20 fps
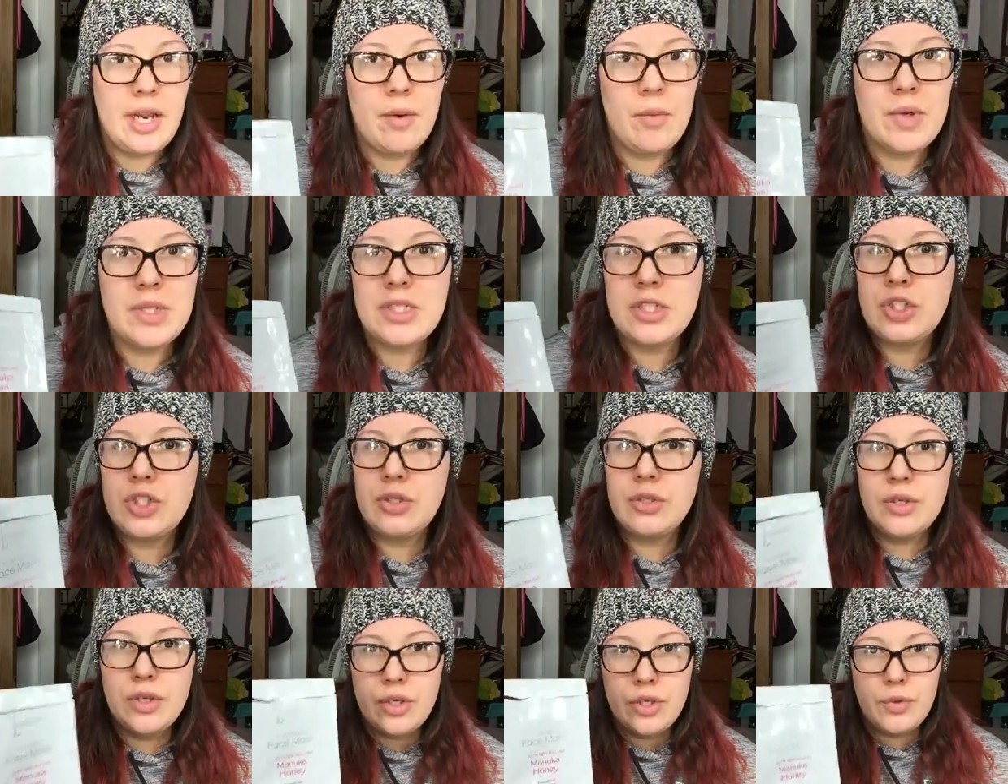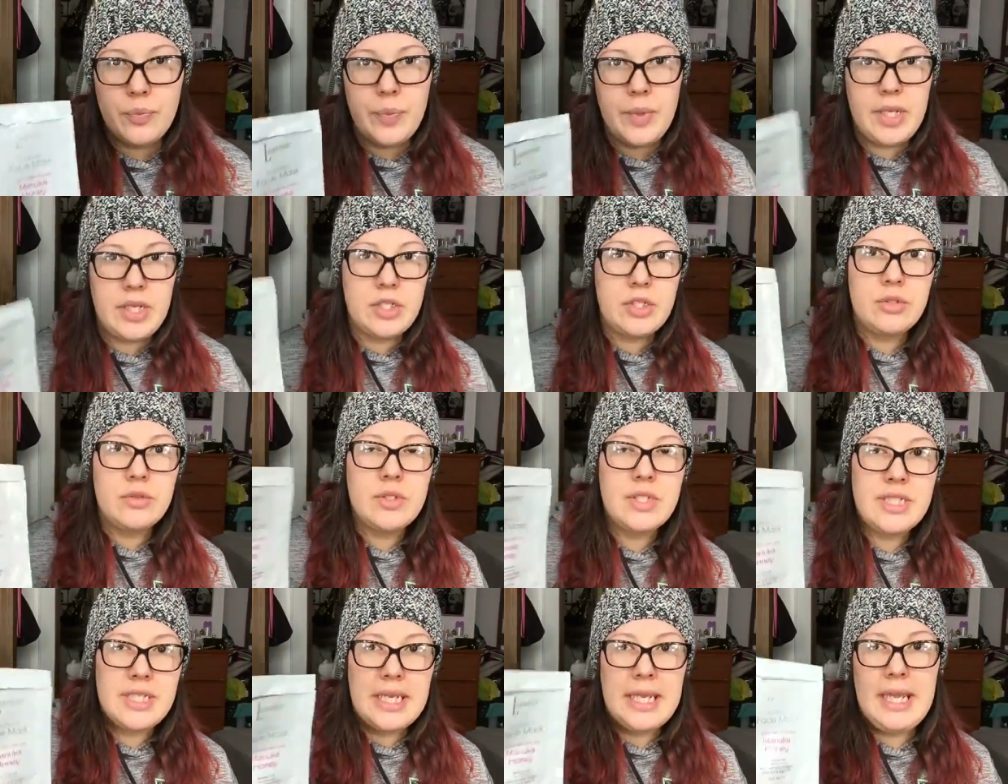It wasn't too goopy, too
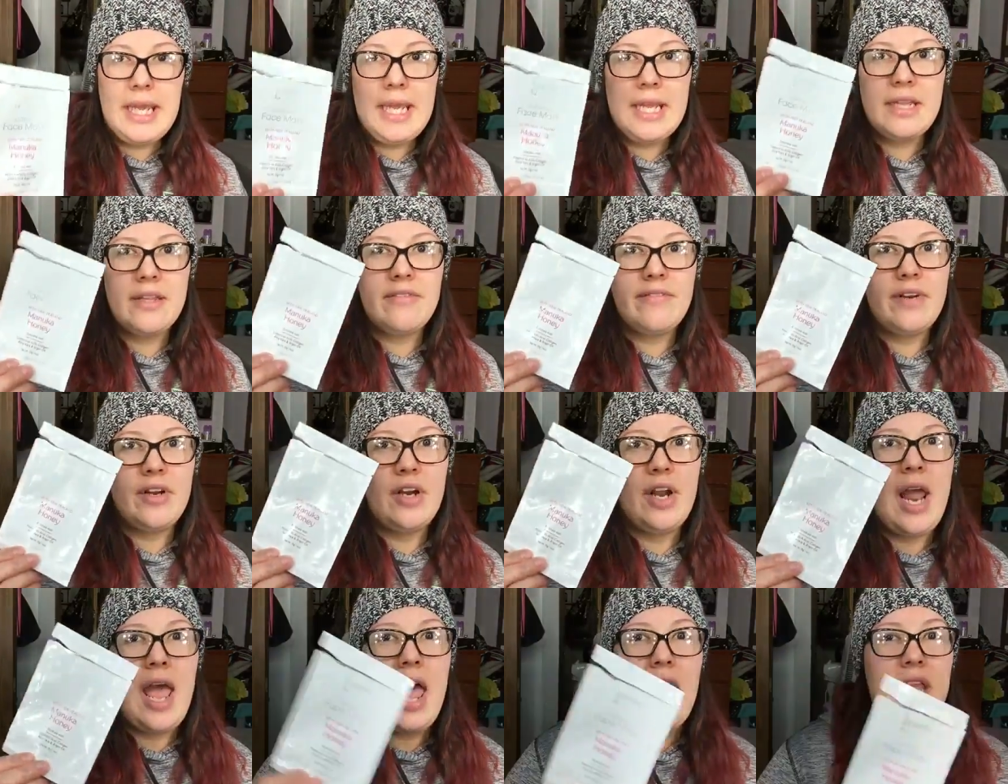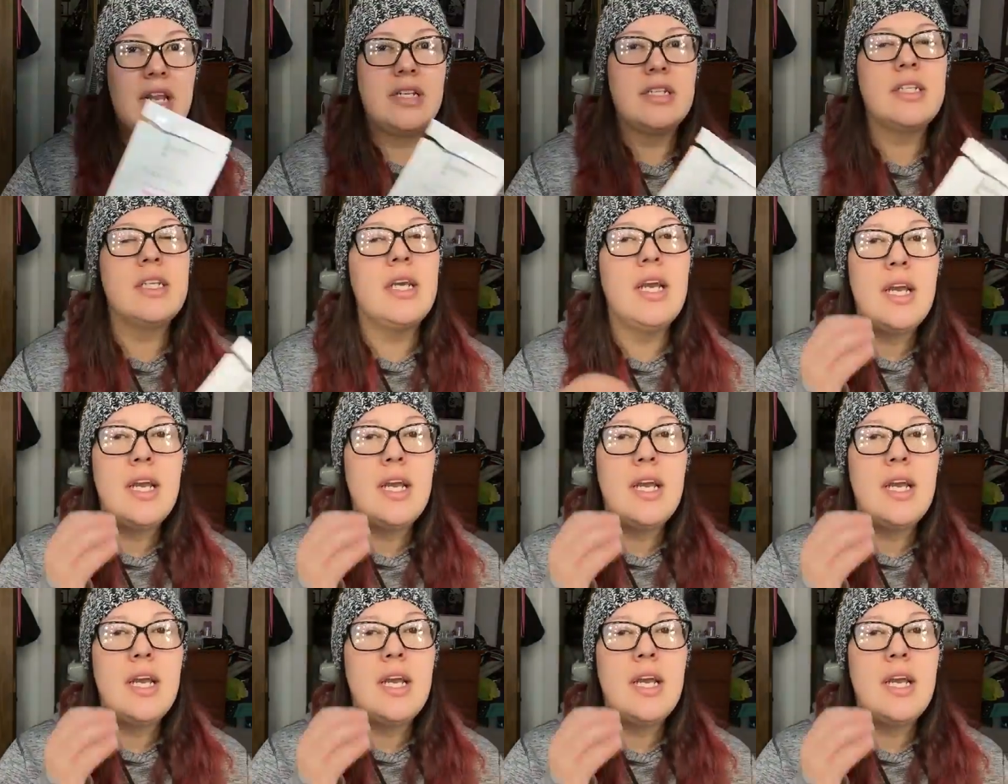sticky at the very end.